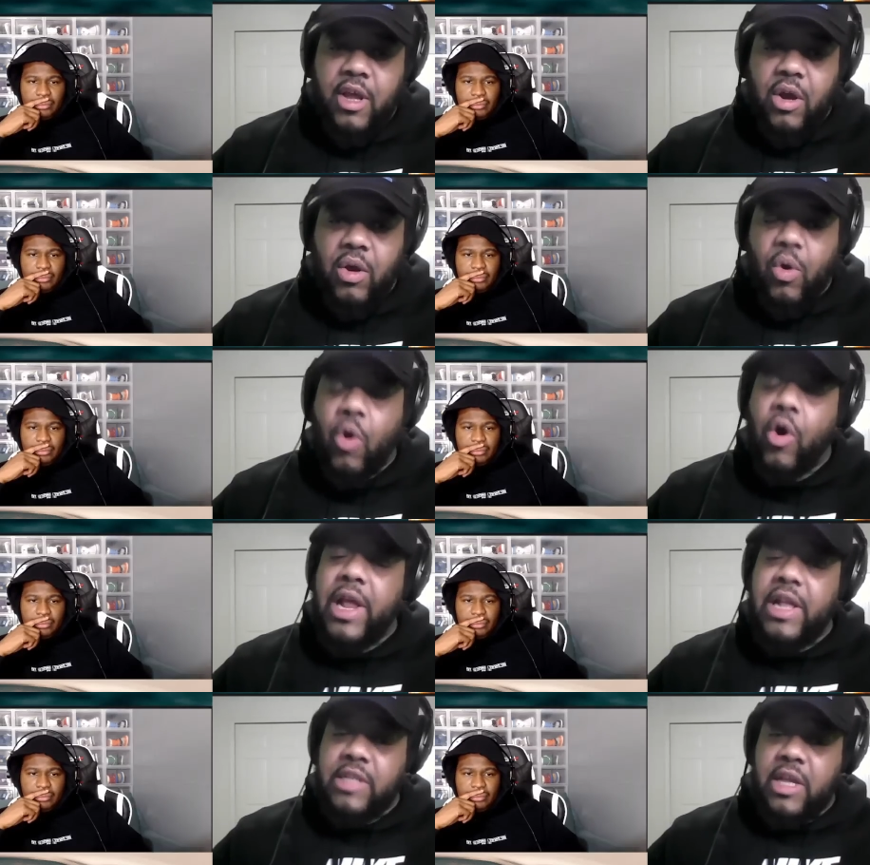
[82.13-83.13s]
Speaker 1: Or
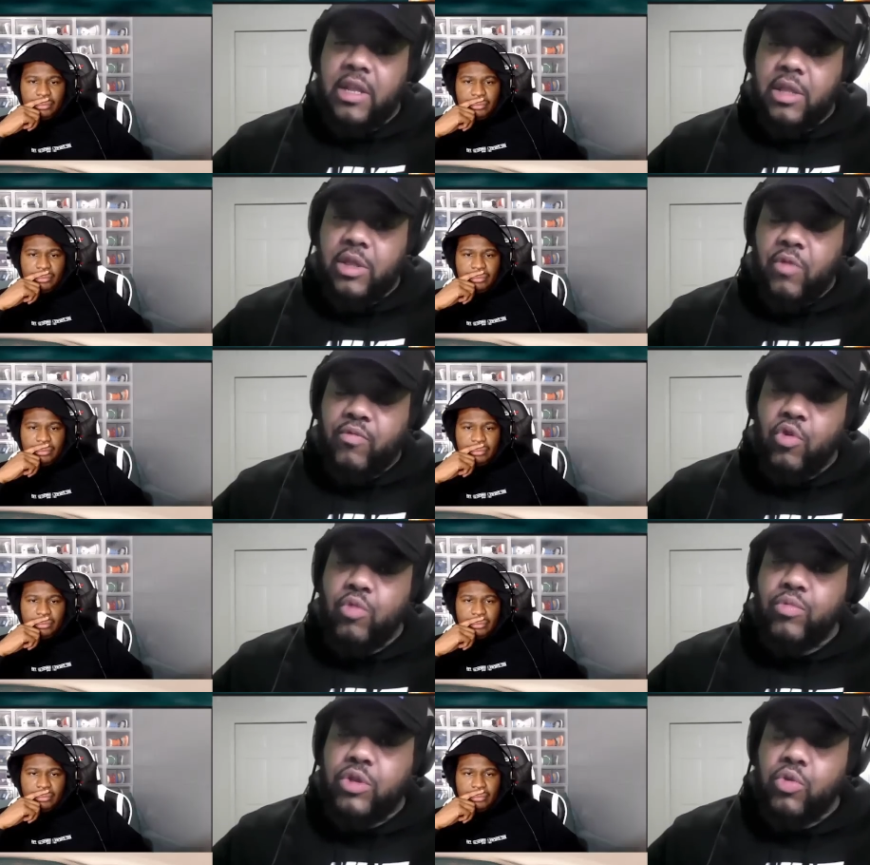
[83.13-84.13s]
is it the
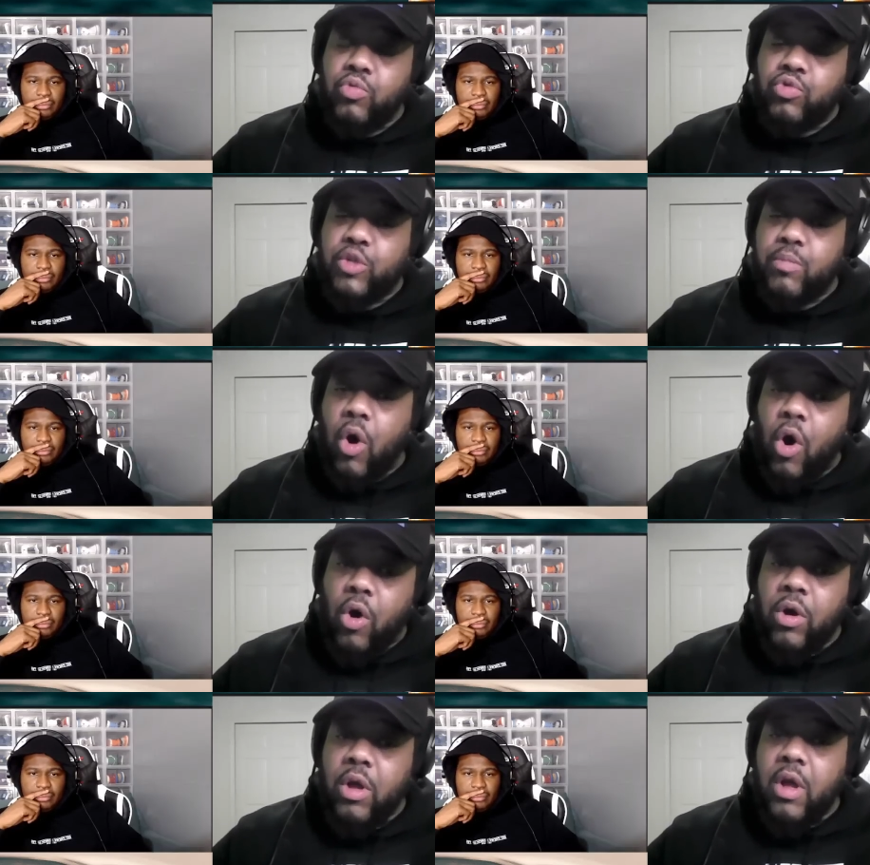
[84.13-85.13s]
room too
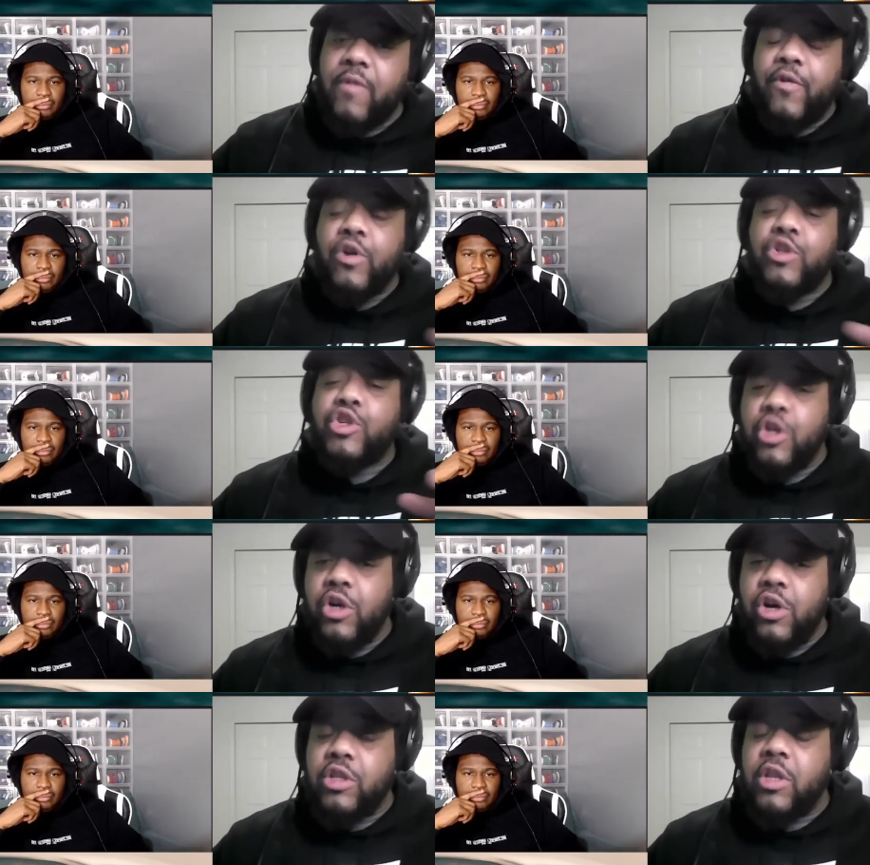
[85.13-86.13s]
small for
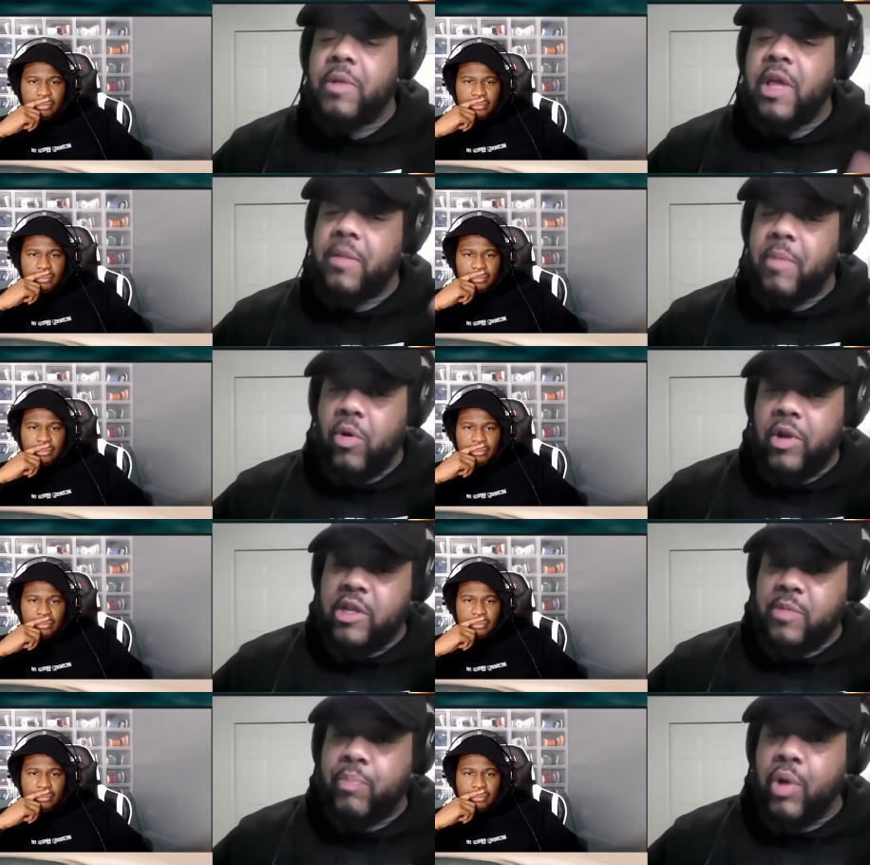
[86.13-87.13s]
Suge to get on his
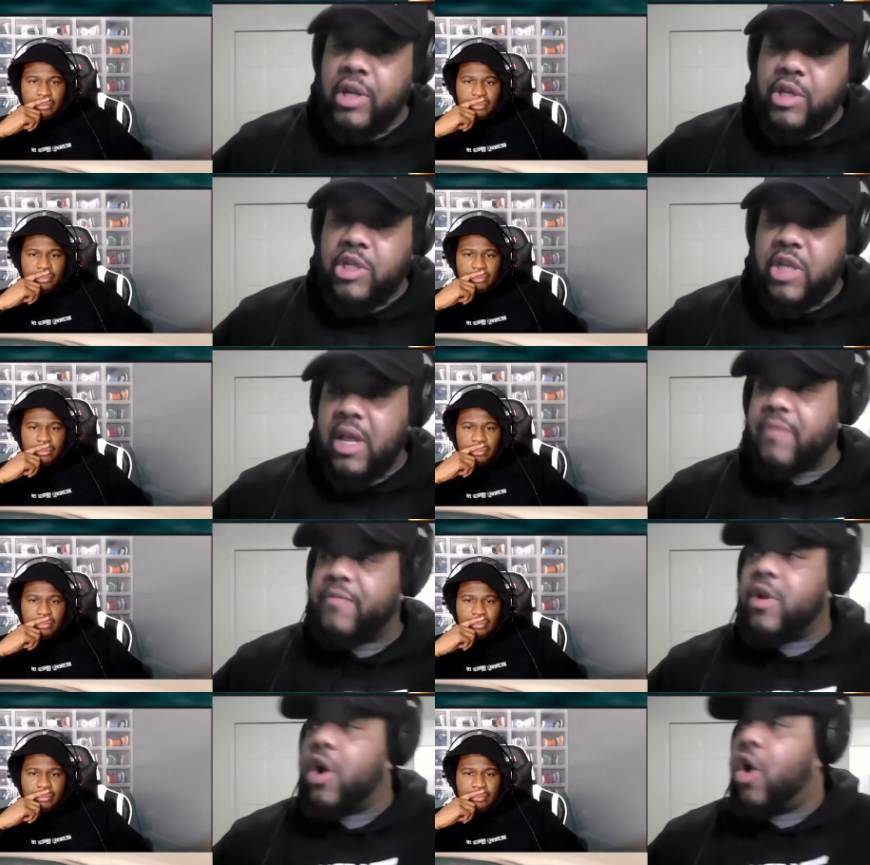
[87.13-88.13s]
bully shit and for
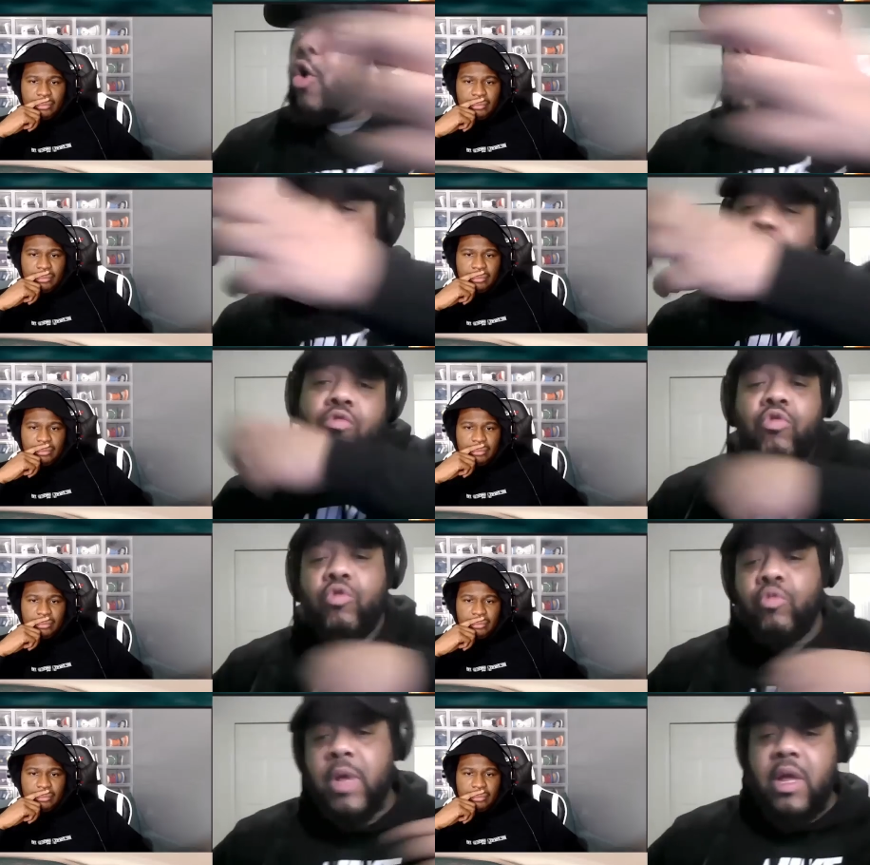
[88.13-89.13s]
the whole
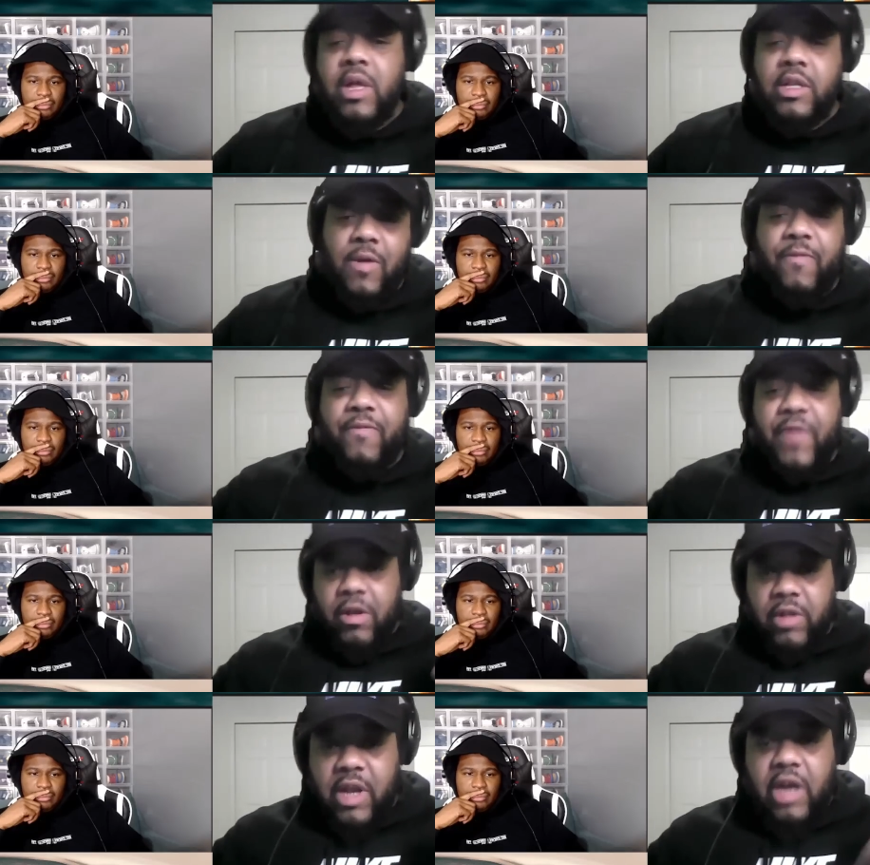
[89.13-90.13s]
room to feel
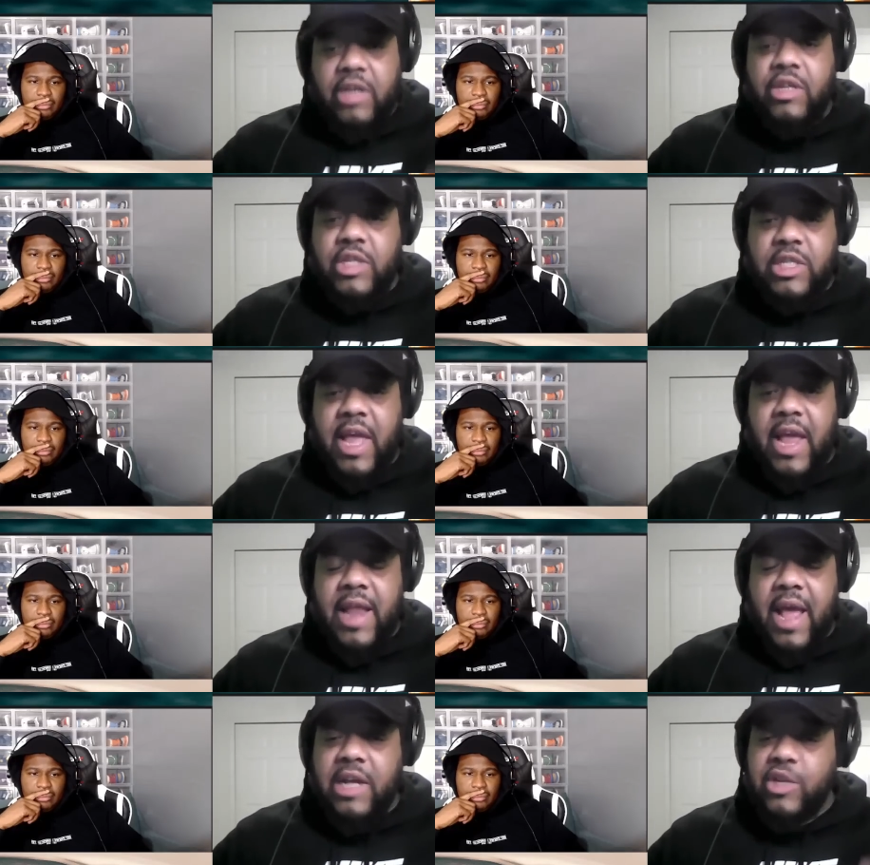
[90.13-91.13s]
and understand
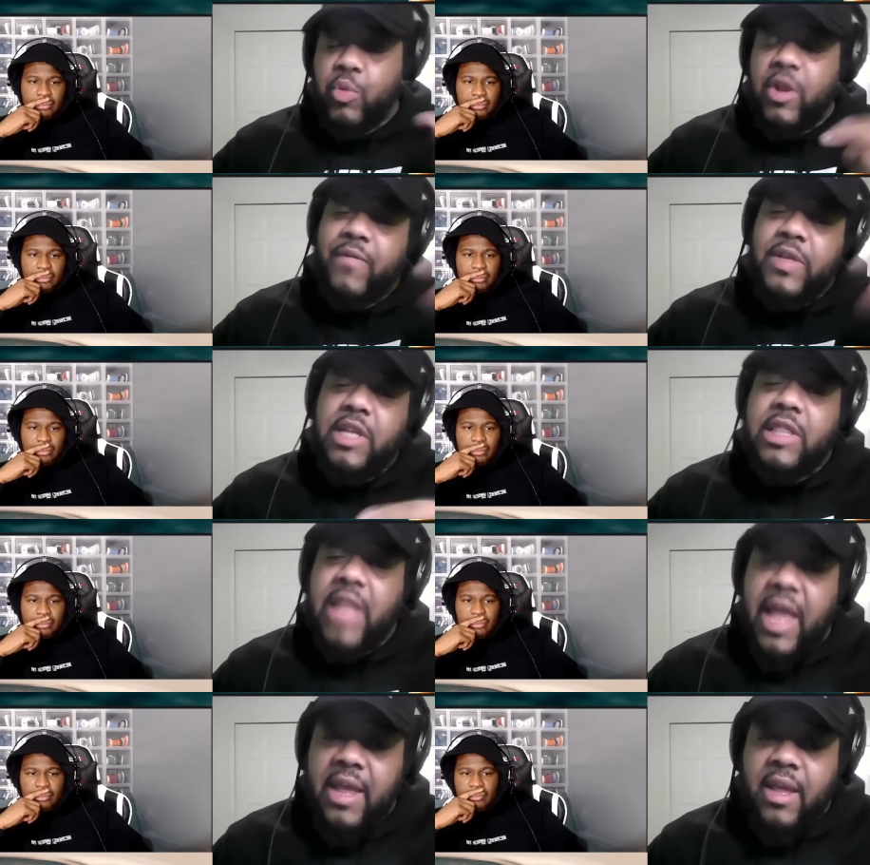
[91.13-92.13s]
that? Because what if it's a
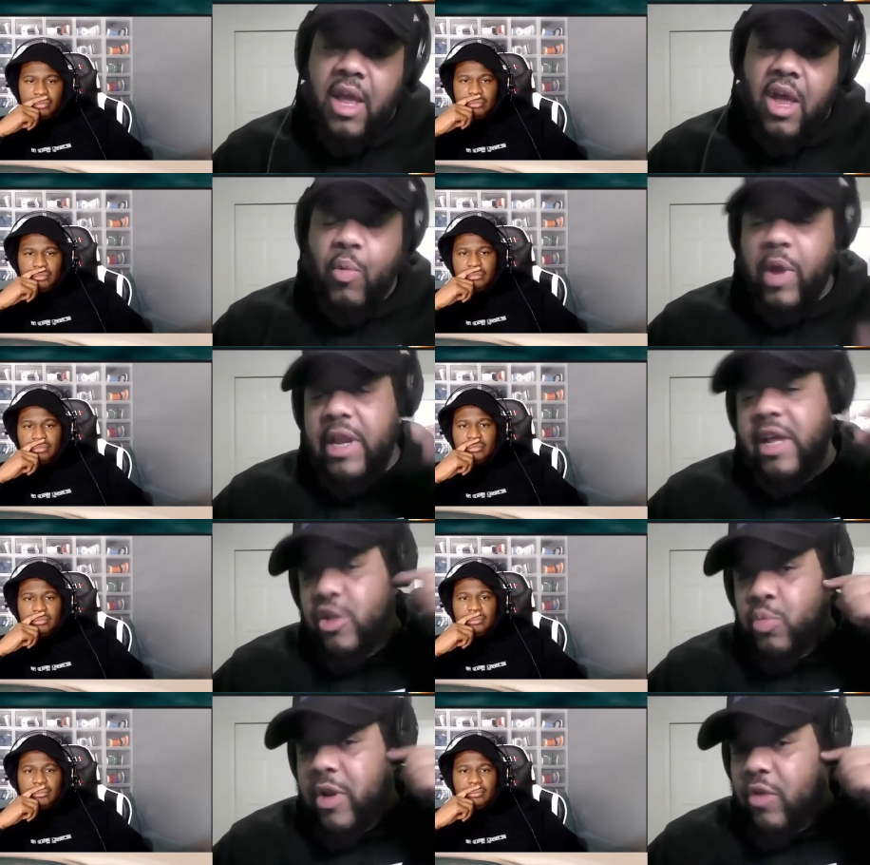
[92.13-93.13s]
day where niggas
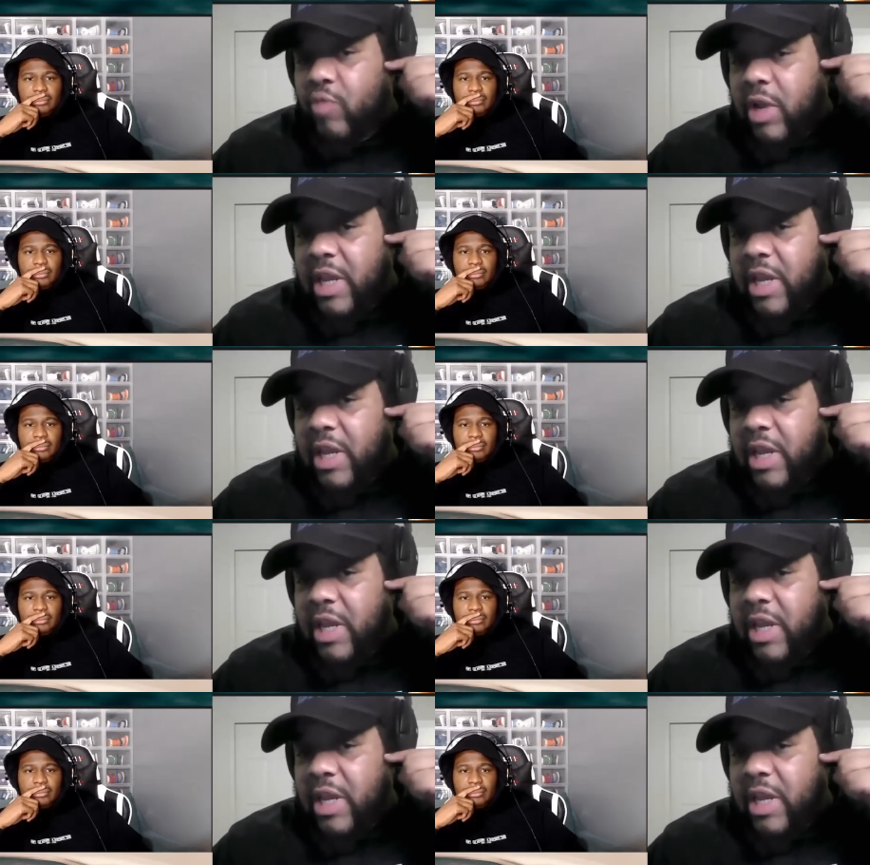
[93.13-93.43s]
want to really